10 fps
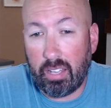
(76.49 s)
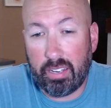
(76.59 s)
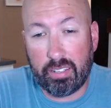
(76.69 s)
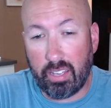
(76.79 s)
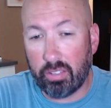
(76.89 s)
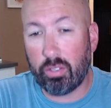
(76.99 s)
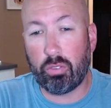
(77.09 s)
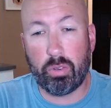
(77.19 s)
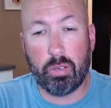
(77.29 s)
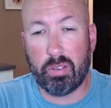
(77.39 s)
lot of the other
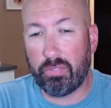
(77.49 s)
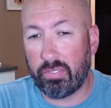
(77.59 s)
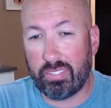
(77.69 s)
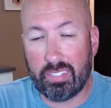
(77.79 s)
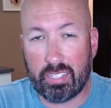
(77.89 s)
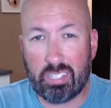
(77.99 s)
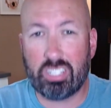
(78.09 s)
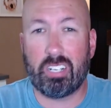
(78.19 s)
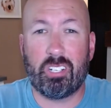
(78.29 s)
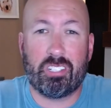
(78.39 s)
three-word, 15-letter
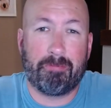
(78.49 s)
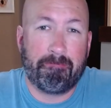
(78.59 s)
starts?